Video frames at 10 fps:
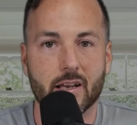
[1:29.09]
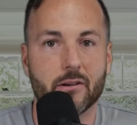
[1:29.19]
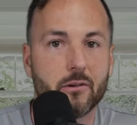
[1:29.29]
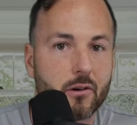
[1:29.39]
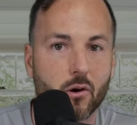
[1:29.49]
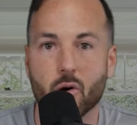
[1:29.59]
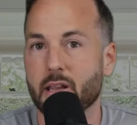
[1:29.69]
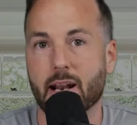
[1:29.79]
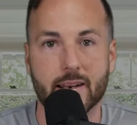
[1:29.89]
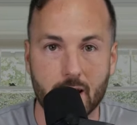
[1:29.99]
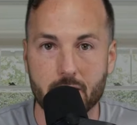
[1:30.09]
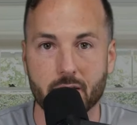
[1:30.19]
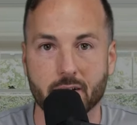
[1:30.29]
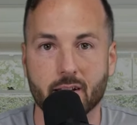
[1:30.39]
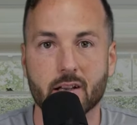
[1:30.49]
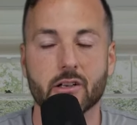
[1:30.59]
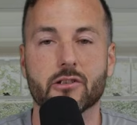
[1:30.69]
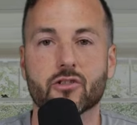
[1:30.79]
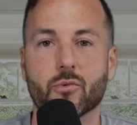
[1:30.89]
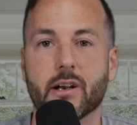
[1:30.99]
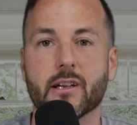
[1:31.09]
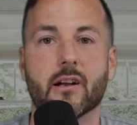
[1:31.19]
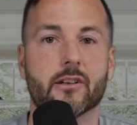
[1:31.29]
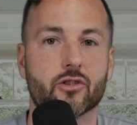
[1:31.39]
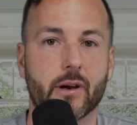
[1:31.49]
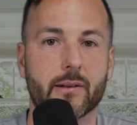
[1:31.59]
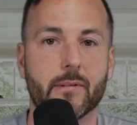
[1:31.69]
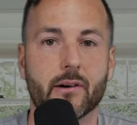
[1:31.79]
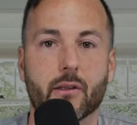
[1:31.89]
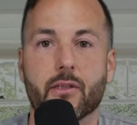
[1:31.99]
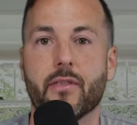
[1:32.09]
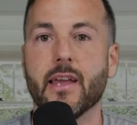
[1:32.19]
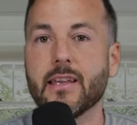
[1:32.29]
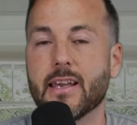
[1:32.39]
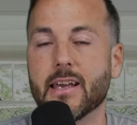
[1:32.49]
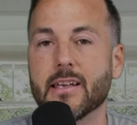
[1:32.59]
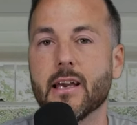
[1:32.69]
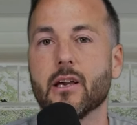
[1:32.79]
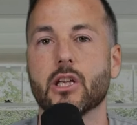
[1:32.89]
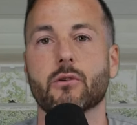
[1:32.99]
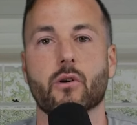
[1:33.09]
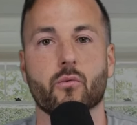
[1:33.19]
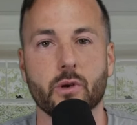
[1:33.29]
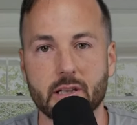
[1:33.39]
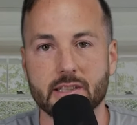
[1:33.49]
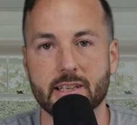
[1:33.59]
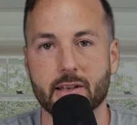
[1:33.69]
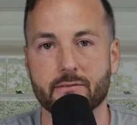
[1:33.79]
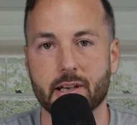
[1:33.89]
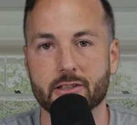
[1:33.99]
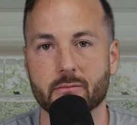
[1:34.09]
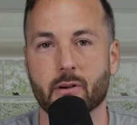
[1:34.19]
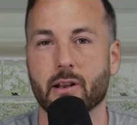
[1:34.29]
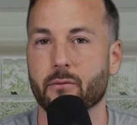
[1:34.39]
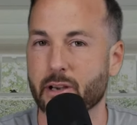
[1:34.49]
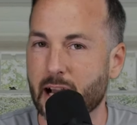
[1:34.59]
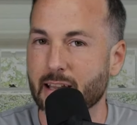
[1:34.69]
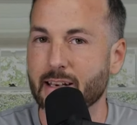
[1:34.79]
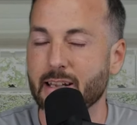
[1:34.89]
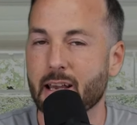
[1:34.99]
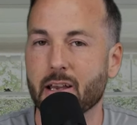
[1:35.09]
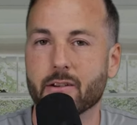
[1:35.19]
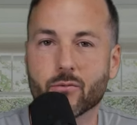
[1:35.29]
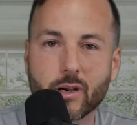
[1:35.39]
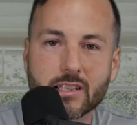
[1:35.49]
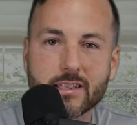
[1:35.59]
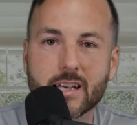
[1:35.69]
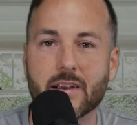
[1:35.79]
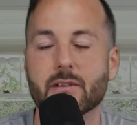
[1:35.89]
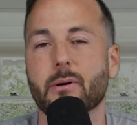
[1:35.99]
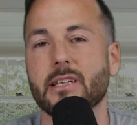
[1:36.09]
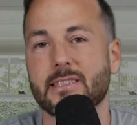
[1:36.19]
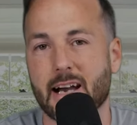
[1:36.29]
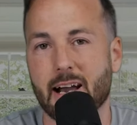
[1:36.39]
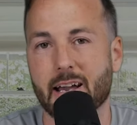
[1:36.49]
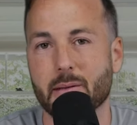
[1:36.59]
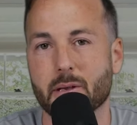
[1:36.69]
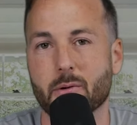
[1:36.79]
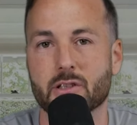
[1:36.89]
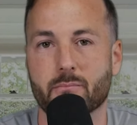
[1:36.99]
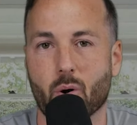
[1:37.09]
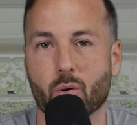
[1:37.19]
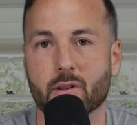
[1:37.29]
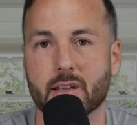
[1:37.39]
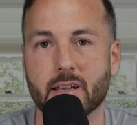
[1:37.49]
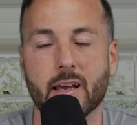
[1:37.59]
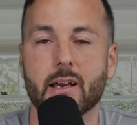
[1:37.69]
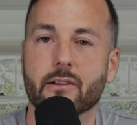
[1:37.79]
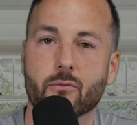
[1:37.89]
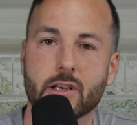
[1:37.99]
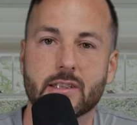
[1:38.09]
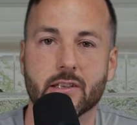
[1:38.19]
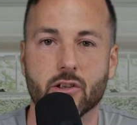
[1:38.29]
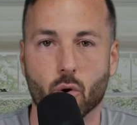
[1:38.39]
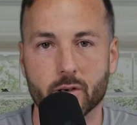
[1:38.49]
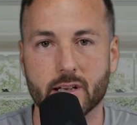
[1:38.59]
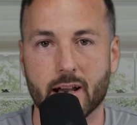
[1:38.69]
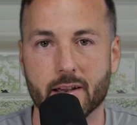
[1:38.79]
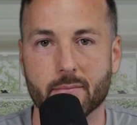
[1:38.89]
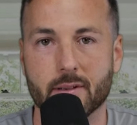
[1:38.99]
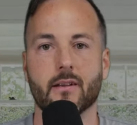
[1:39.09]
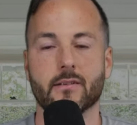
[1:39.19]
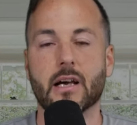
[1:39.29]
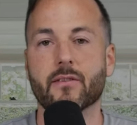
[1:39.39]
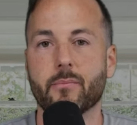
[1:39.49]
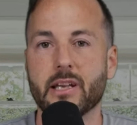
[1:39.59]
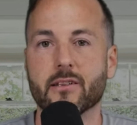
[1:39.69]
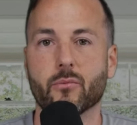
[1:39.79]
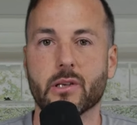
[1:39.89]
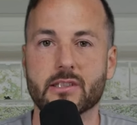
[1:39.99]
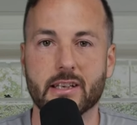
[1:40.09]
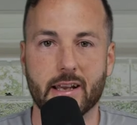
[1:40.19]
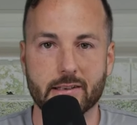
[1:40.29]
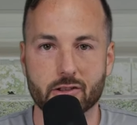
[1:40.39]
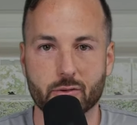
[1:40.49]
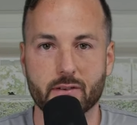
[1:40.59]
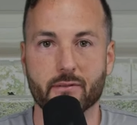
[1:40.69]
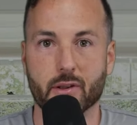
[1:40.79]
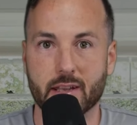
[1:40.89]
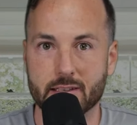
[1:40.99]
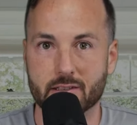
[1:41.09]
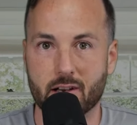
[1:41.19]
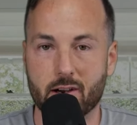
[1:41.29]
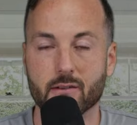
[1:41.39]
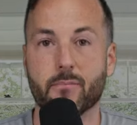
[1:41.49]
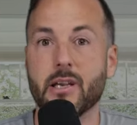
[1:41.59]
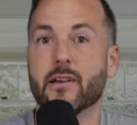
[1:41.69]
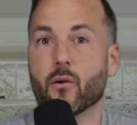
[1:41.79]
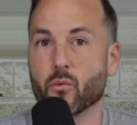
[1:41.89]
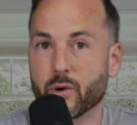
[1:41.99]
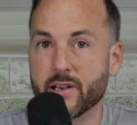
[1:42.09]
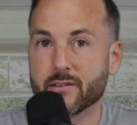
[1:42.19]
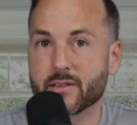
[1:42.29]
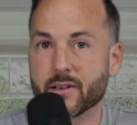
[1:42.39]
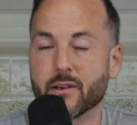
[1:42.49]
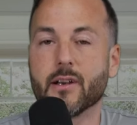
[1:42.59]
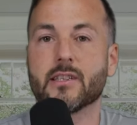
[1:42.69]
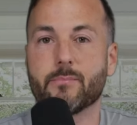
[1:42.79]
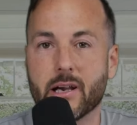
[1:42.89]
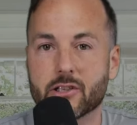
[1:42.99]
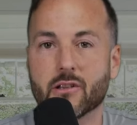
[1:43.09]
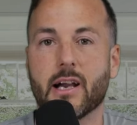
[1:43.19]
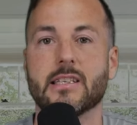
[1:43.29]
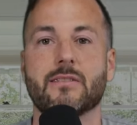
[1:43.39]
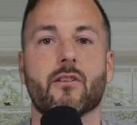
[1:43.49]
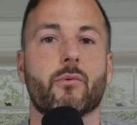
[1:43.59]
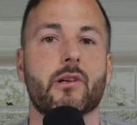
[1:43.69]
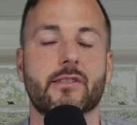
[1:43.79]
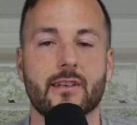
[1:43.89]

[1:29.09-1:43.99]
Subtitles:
you're doing a whole lot of nothing. You're just running on a treadmill thinking you're a real estate investor, but in reality, you're wasting everybody's time, and most importantly, you're wasting your time. Now, for being in the real estate industry for this long, being a realtor specializing with real estate